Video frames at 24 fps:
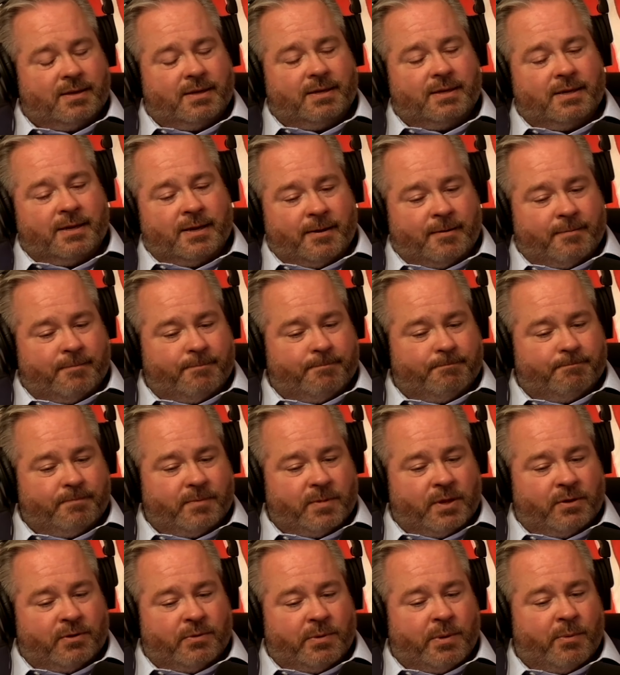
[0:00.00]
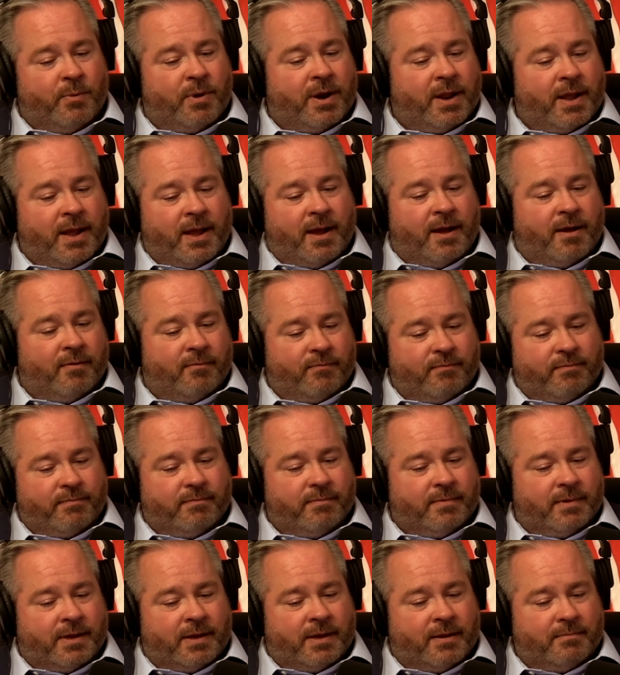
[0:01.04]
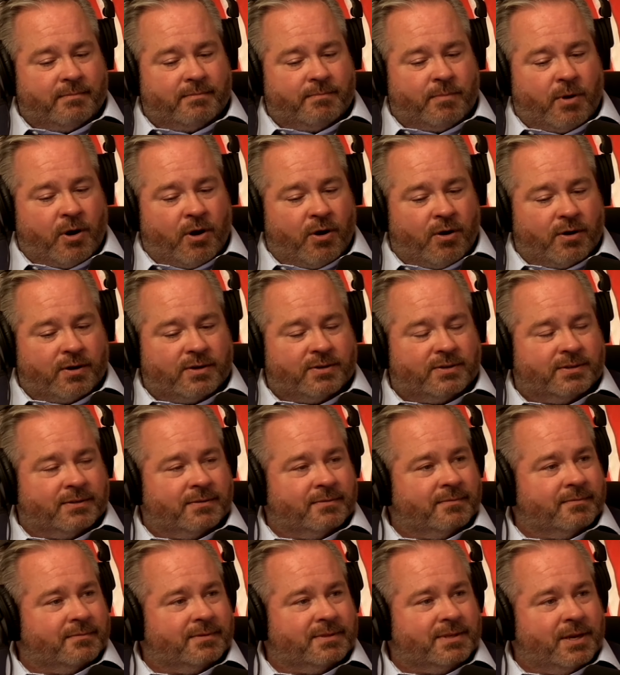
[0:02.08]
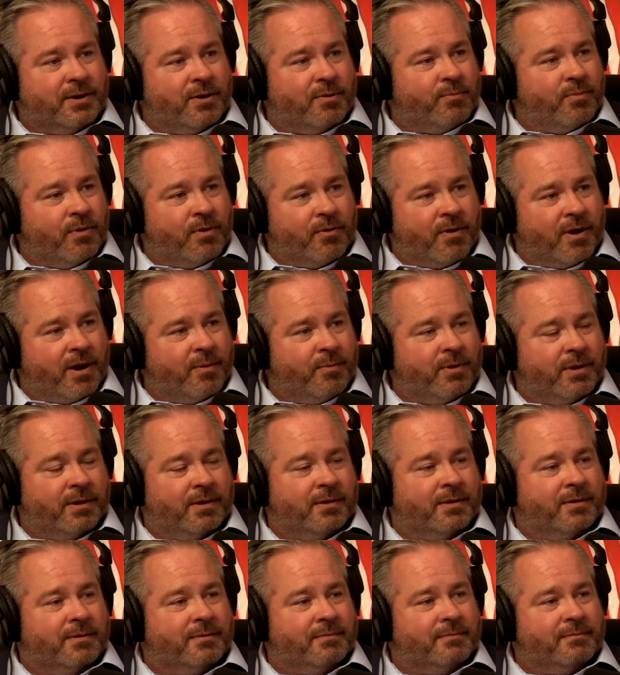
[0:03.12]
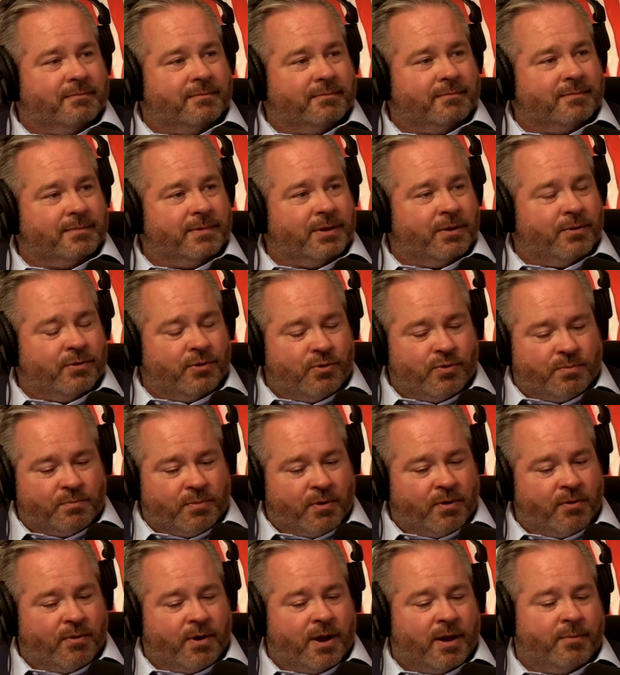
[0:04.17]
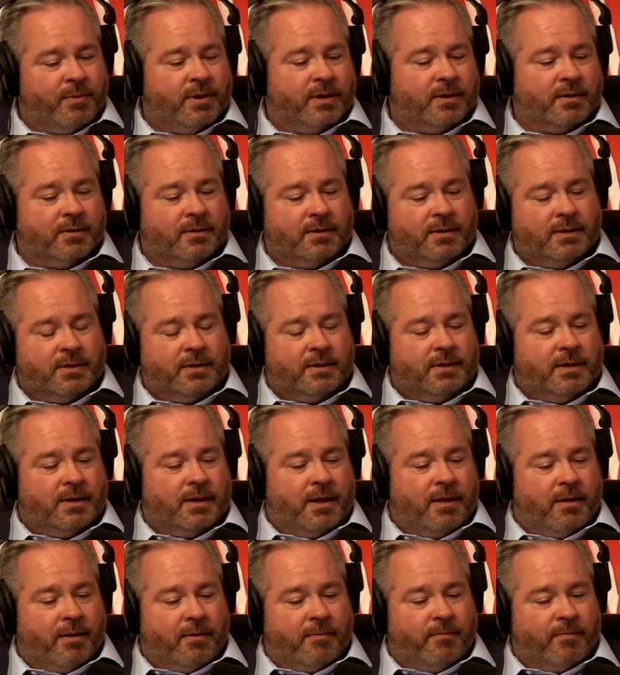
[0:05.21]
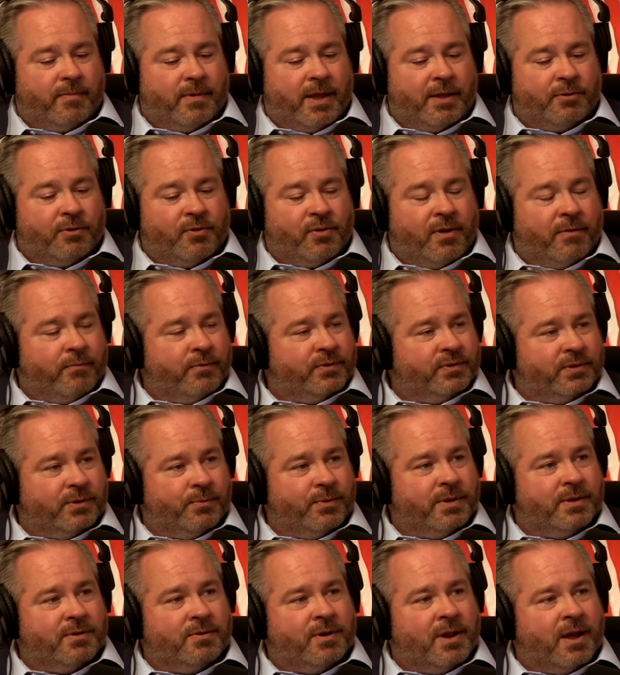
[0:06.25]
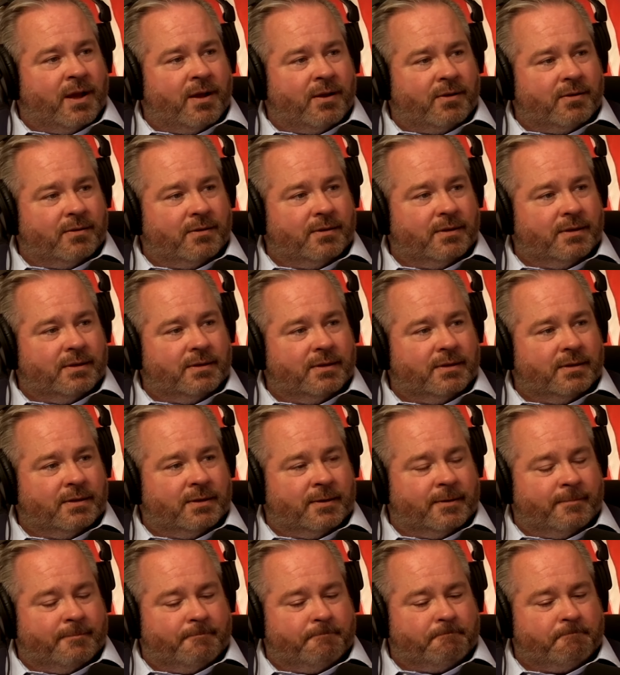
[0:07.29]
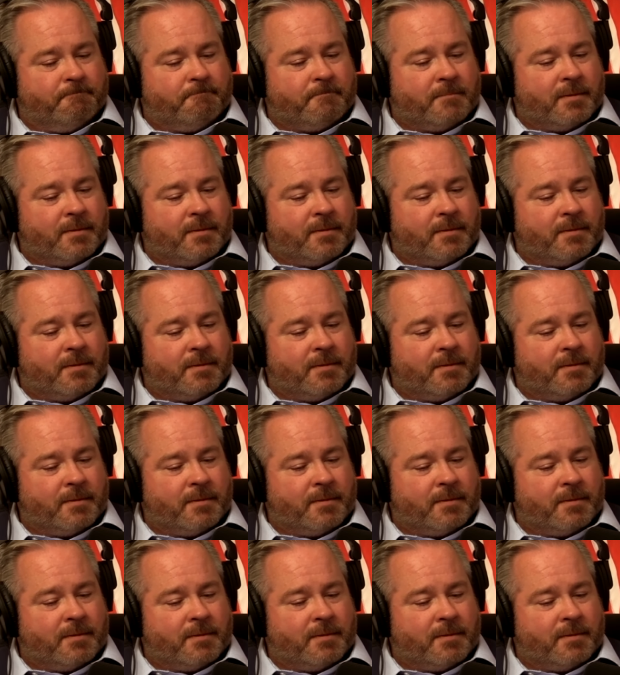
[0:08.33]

Um, you know, do we want to have um, parks and senior programming and you know youth programming um, at the levels that we do now? Um, yeah.